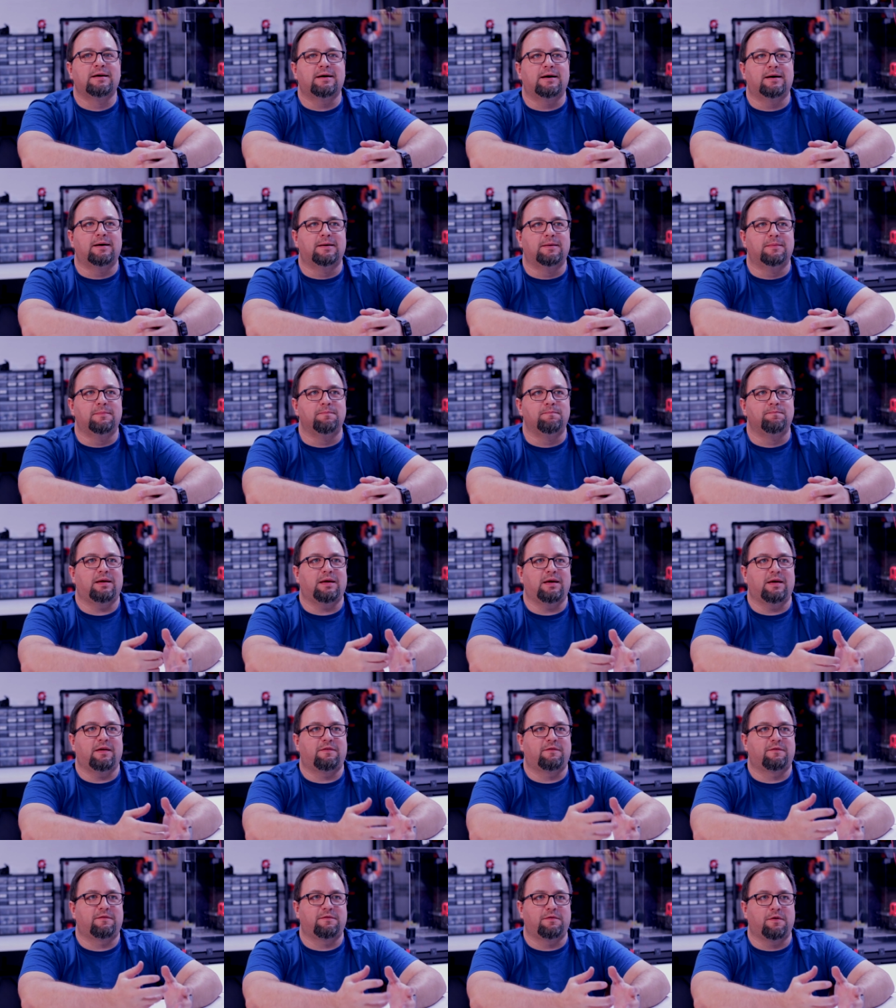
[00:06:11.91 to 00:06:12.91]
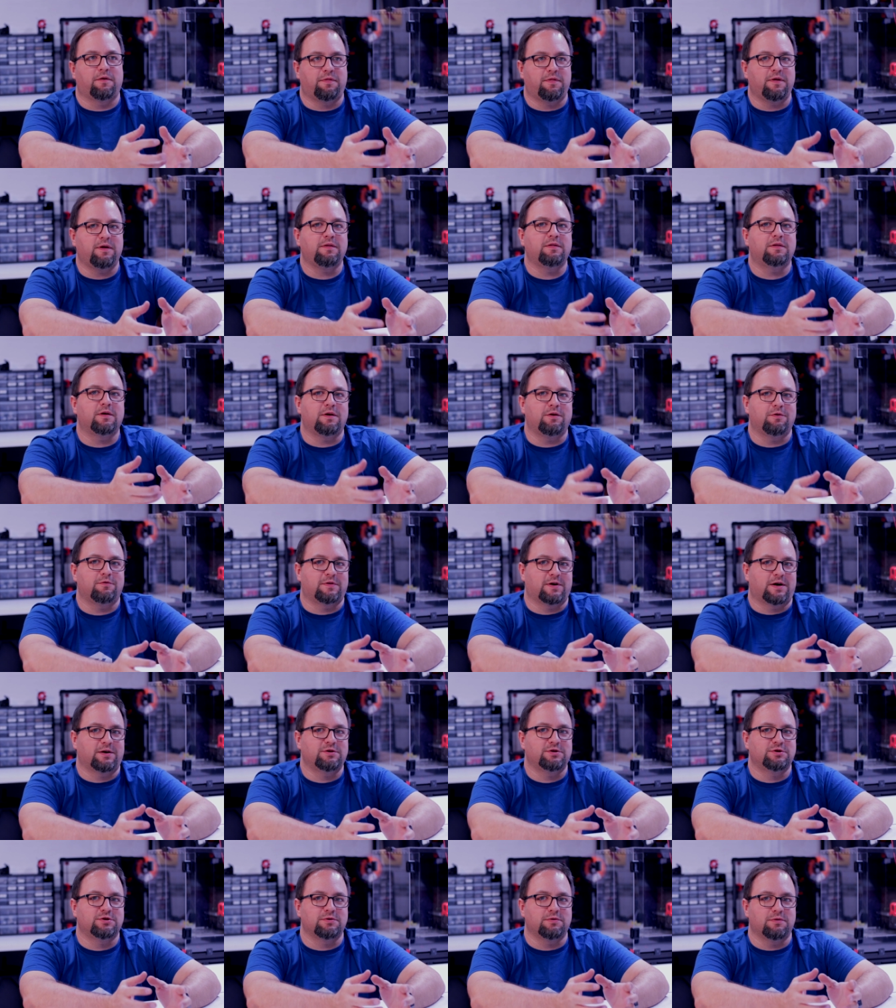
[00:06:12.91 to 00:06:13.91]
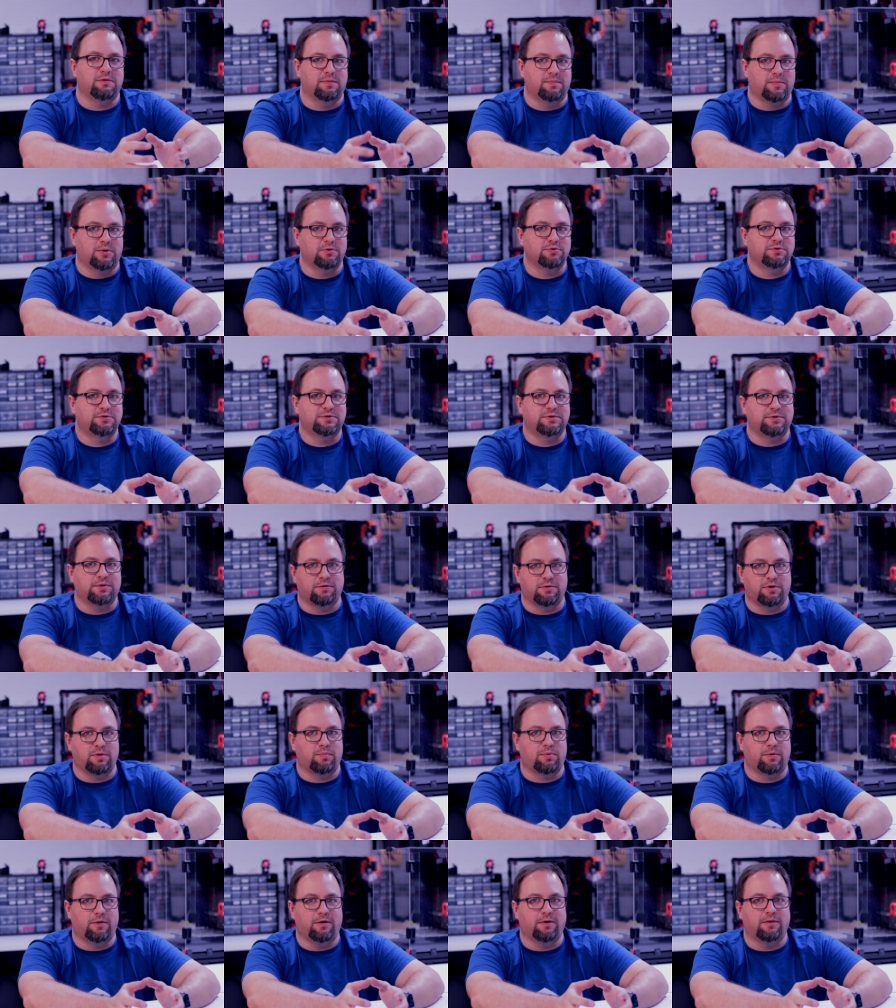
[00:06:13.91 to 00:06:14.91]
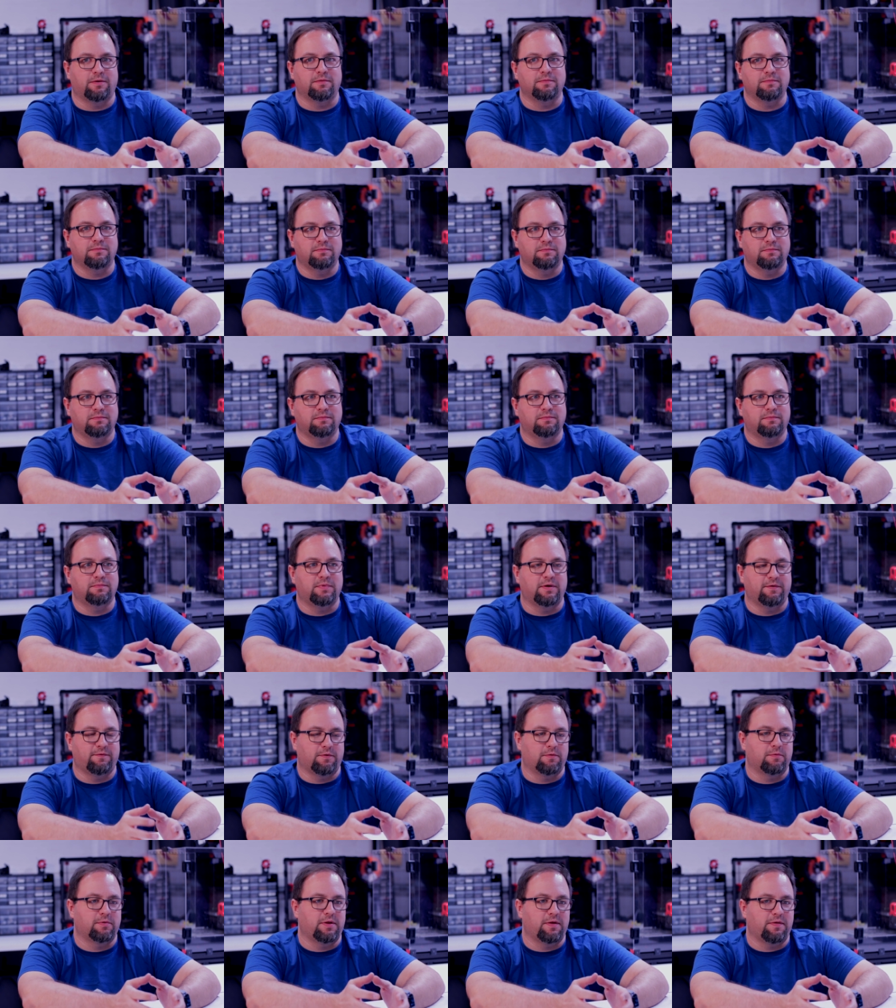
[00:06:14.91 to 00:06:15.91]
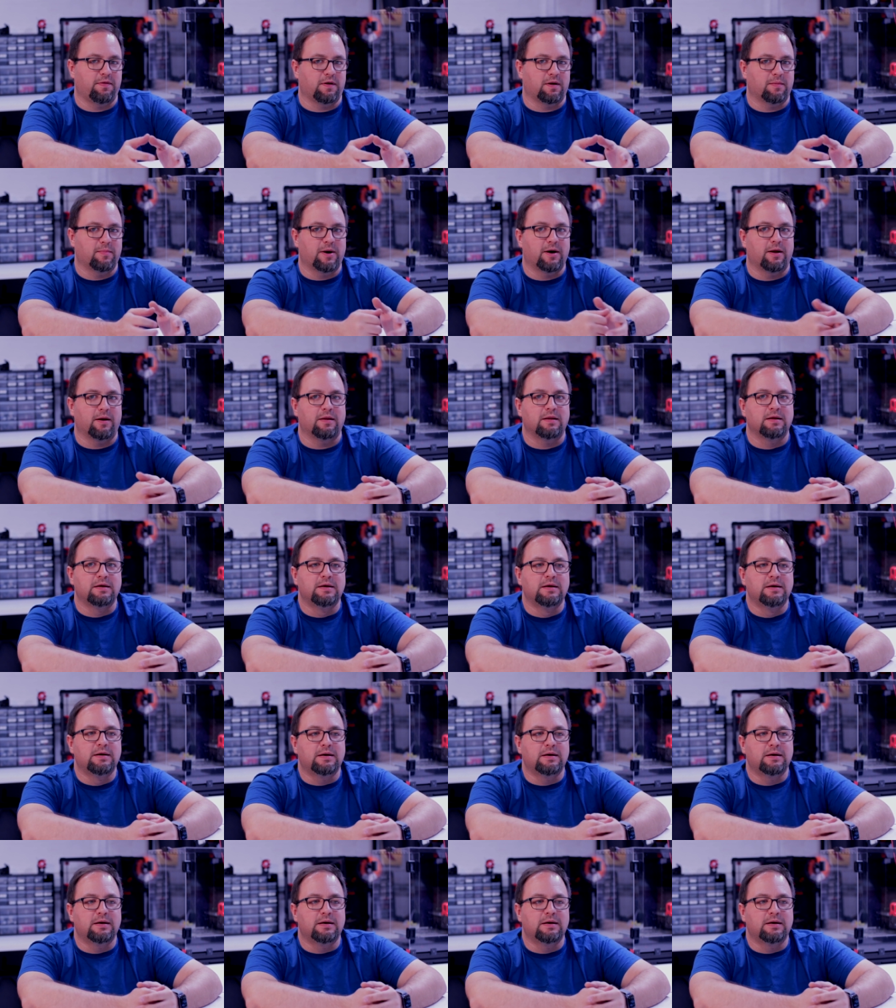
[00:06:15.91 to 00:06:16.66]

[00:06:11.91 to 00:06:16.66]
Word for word: Um, it's the thing that you touch the most on your printer, if you really think about it.